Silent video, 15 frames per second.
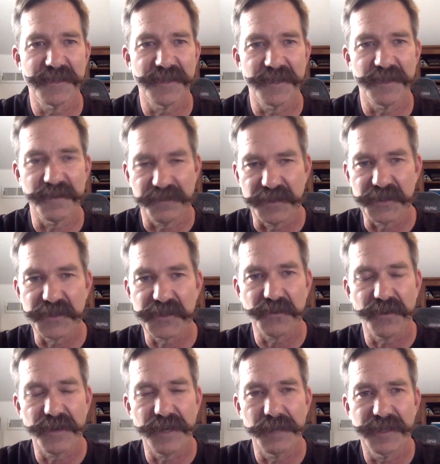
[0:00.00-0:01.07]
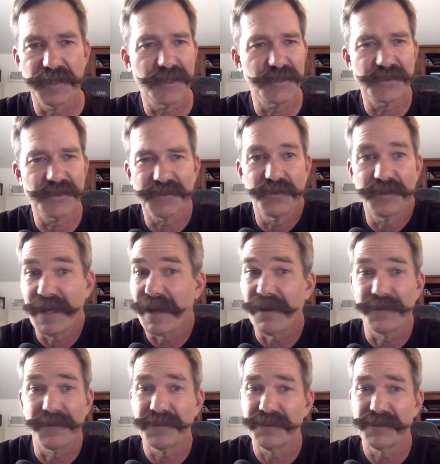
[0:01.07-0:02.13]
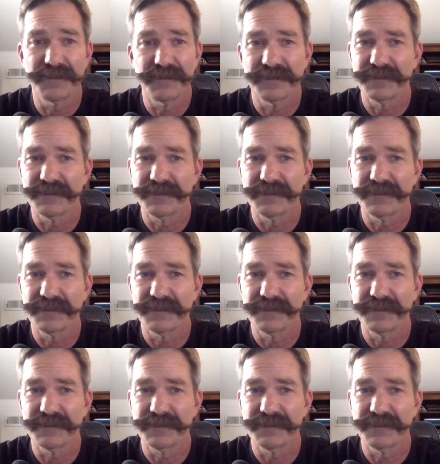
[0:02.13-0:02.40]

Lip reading: in an efficient way because we have